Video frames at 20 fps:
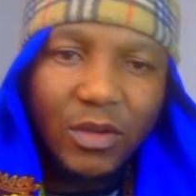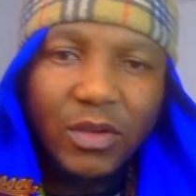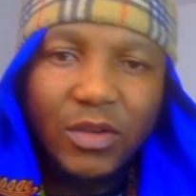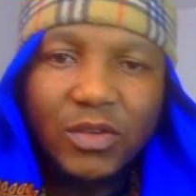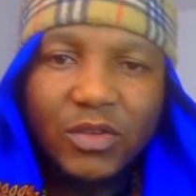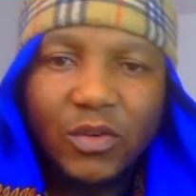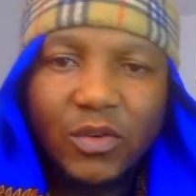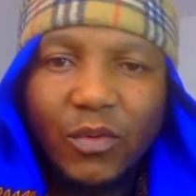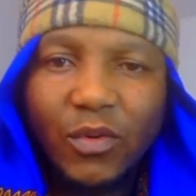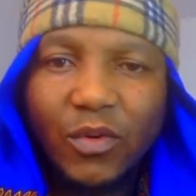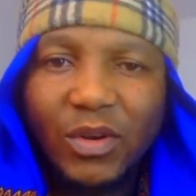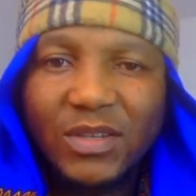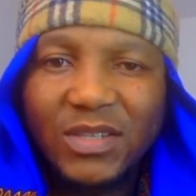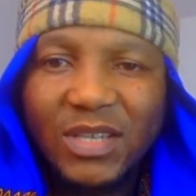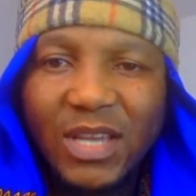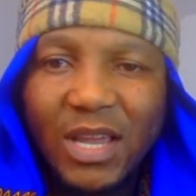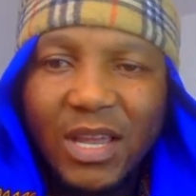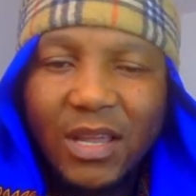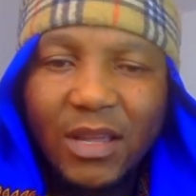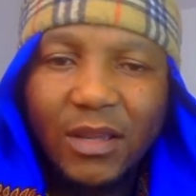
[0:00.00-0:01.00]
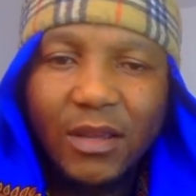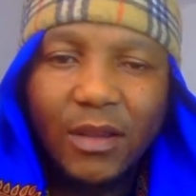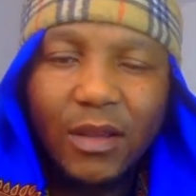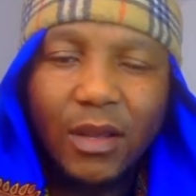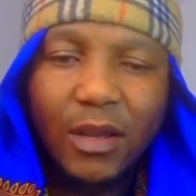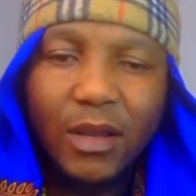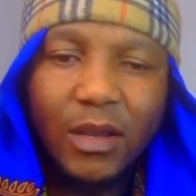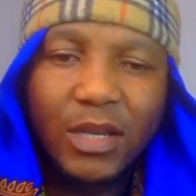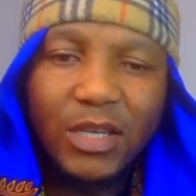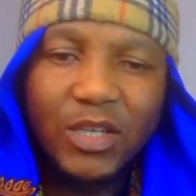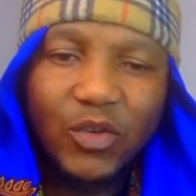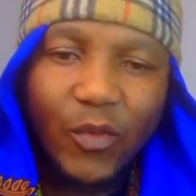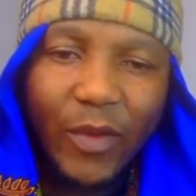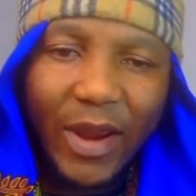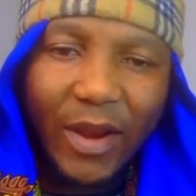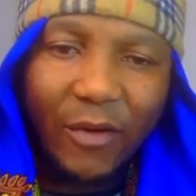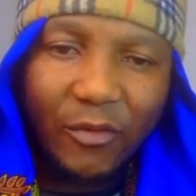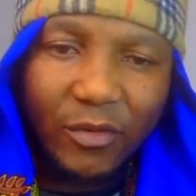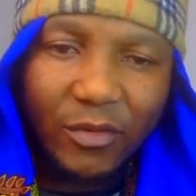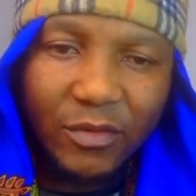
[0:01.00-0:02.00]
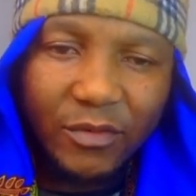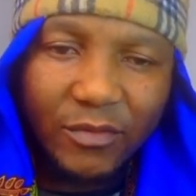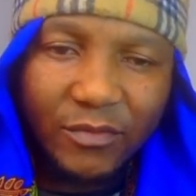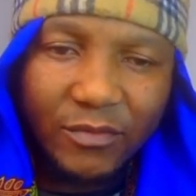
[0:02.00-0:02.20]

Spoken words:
So we're going to say, let's square root.